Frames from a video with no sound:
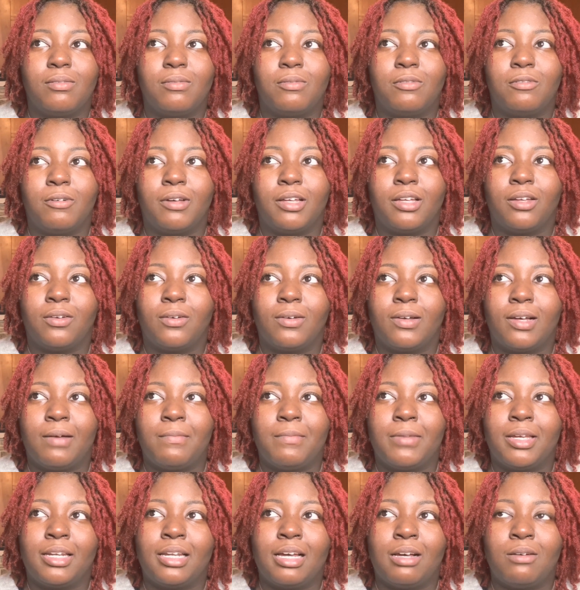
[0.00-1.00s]
Well, I
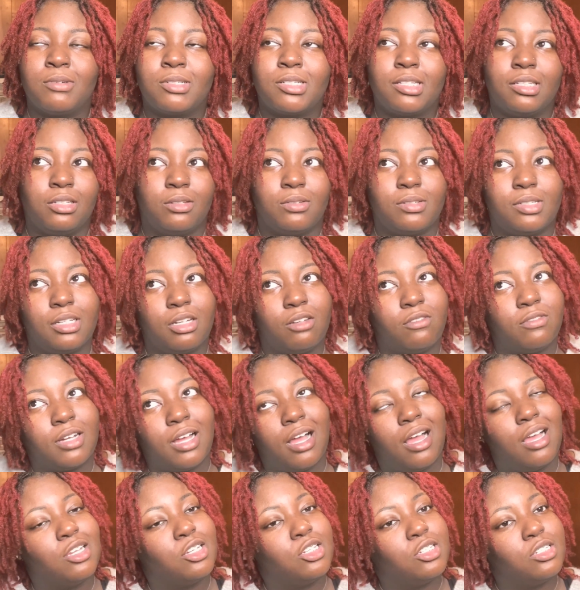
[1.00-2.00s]
mean, I was a little
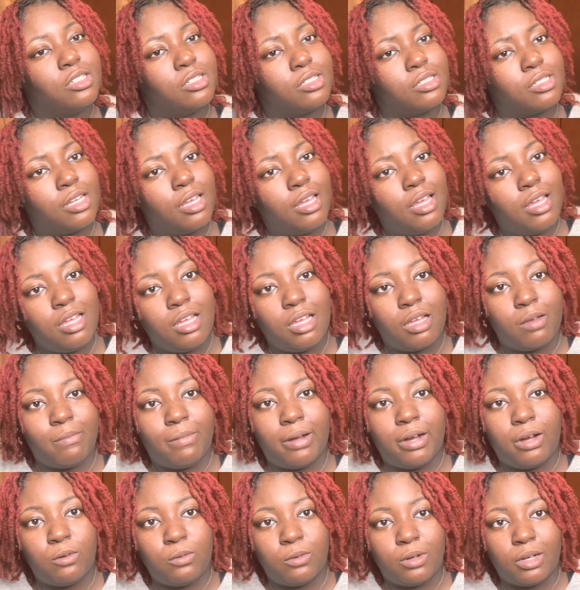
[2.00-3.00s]
self-conscious
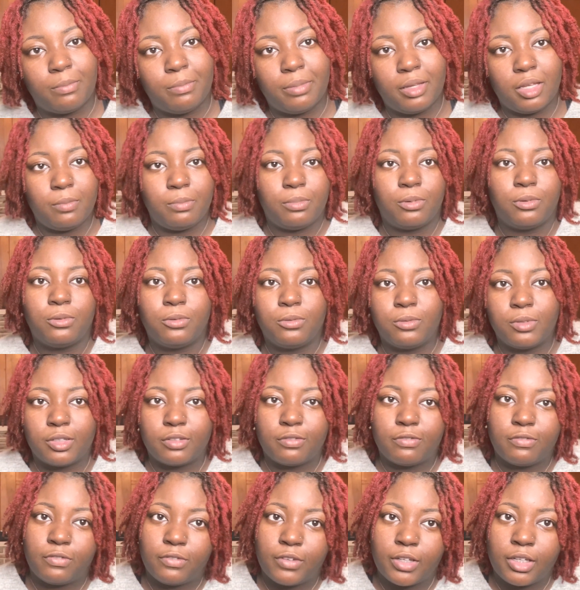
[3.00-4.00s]
about what people
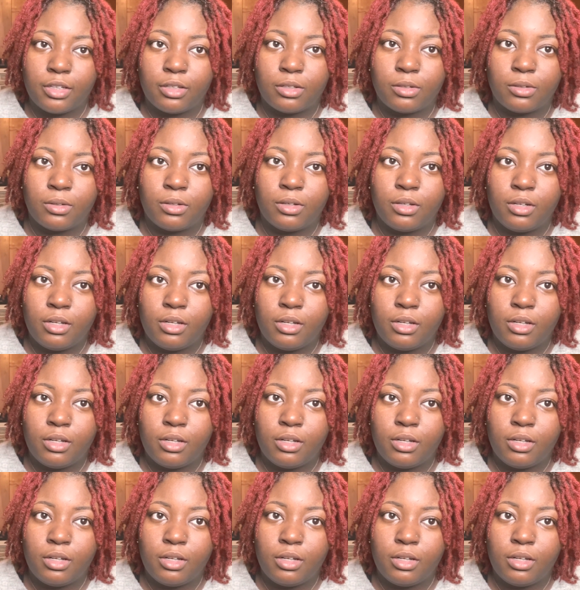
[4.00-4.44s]
would feel